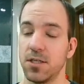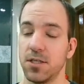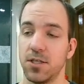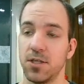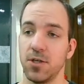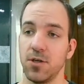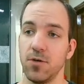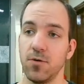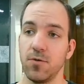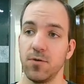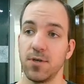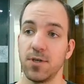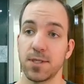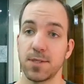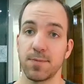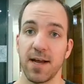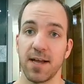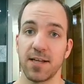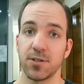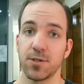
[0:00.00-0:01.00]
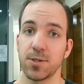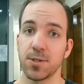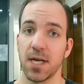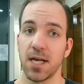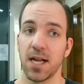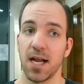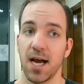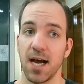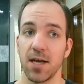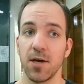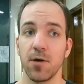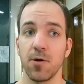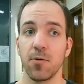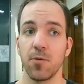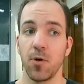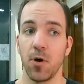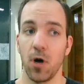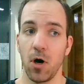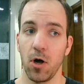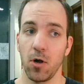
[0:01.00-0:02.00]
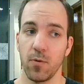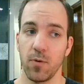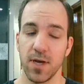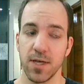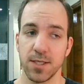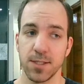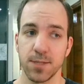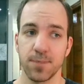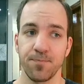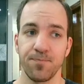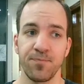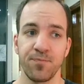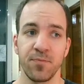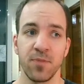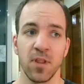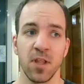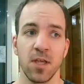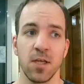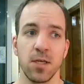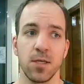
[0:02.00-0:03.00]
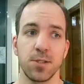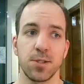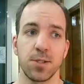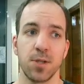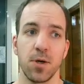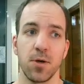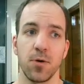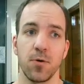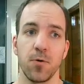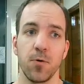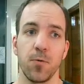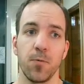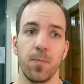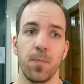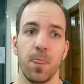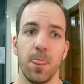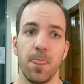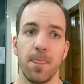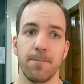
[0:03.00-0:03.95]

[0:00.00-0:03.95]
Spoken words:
to dispatchers.io always. So